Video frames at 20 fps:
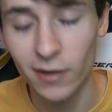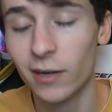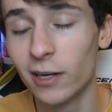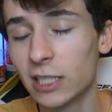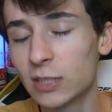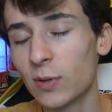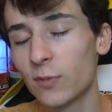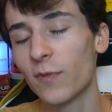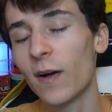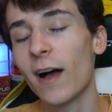
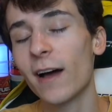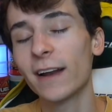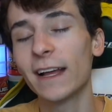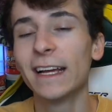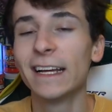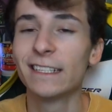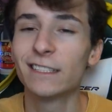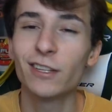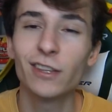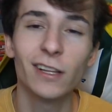Let's move on
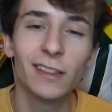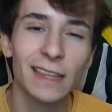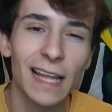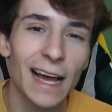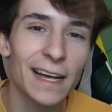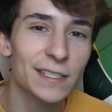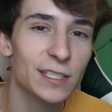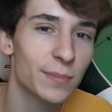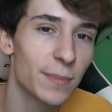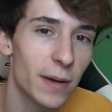to the
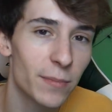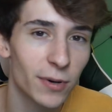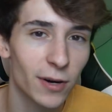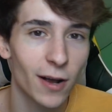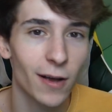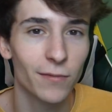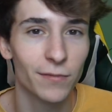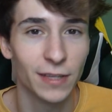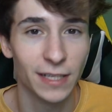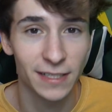last member
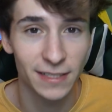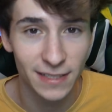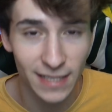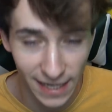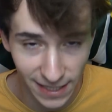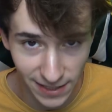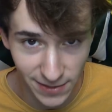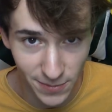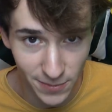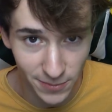of the team.